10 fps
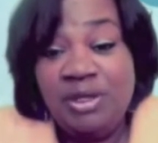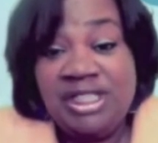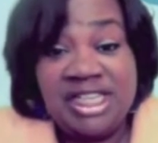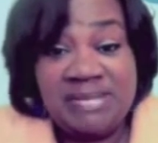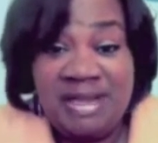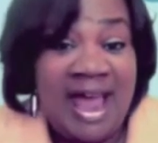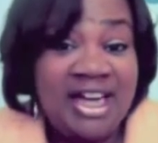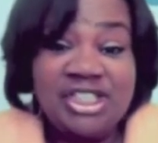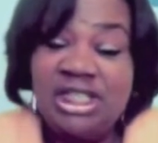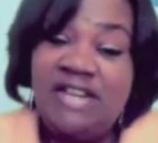just me.
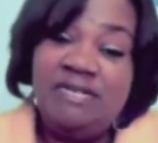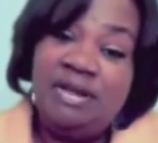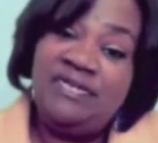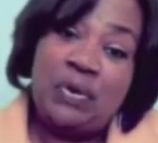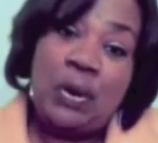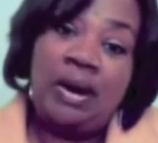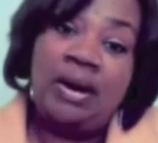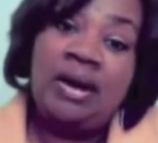Actually, even before